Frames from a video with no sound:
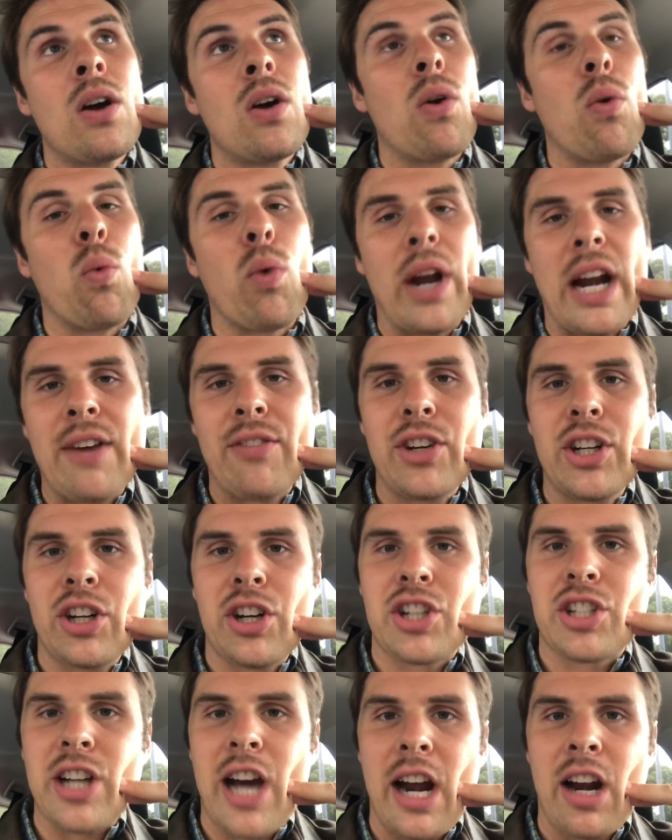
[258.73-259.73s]
whatever
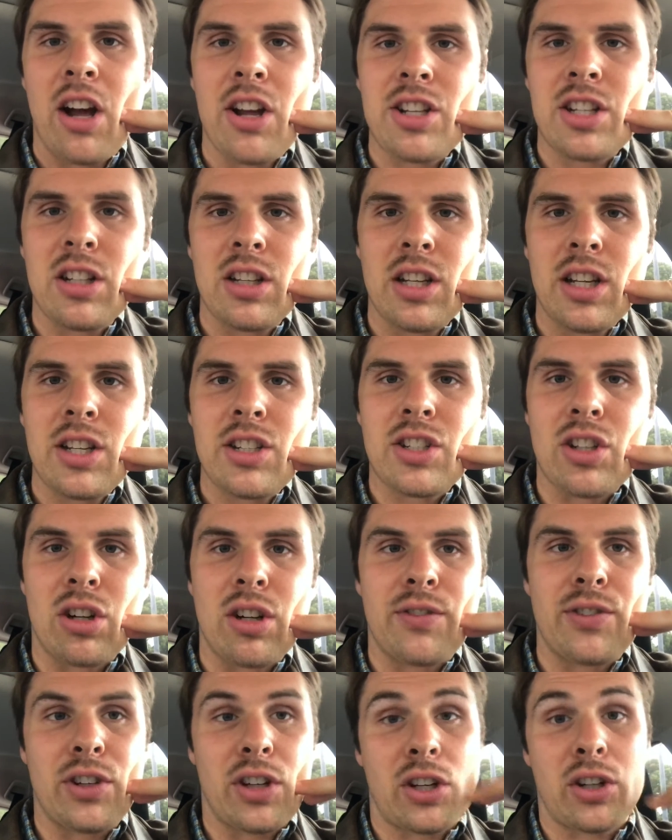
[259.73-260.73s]
your side hustle is,
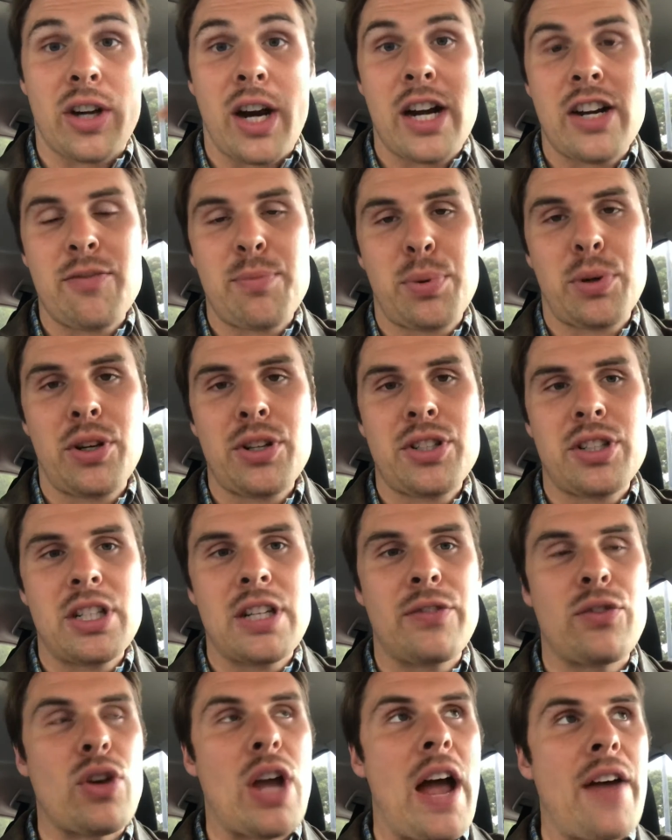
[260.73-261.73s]
or if you're a creative
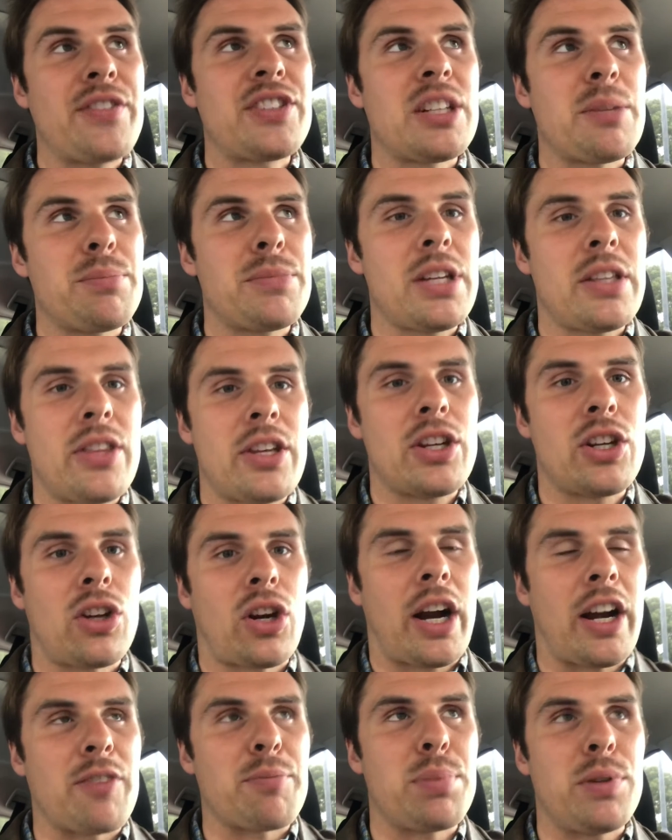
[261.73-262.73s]
person, if you have something that
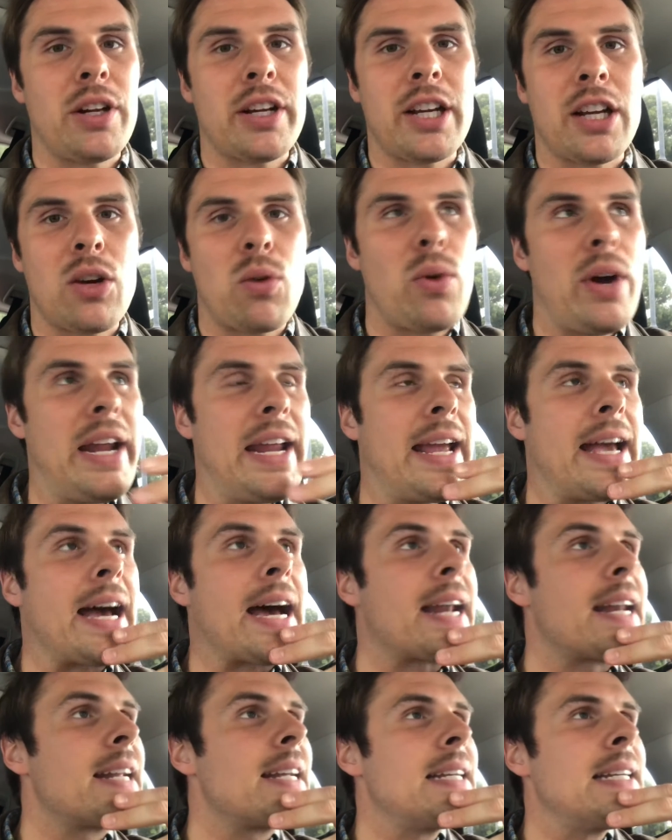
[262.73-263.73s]
you're kind of plugging away
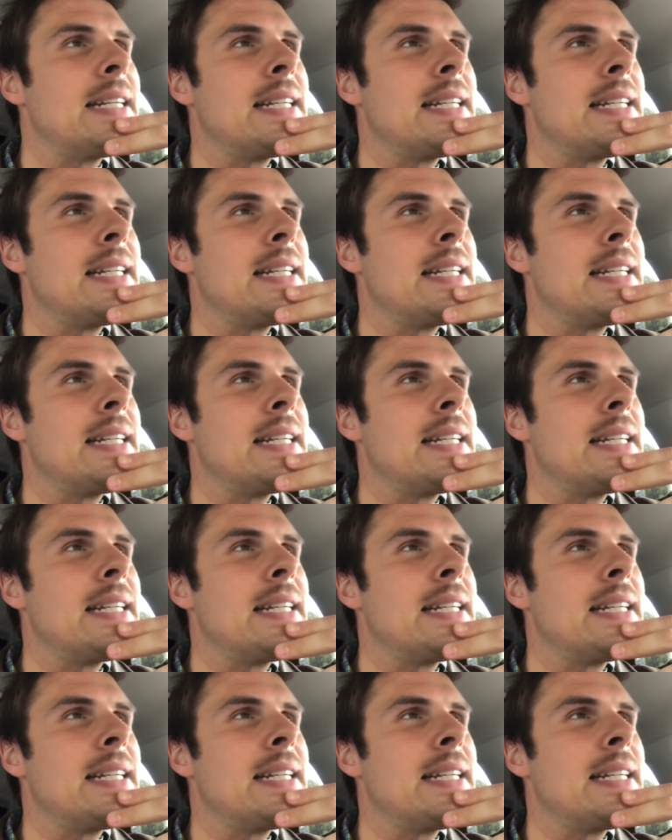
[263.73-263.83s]
at,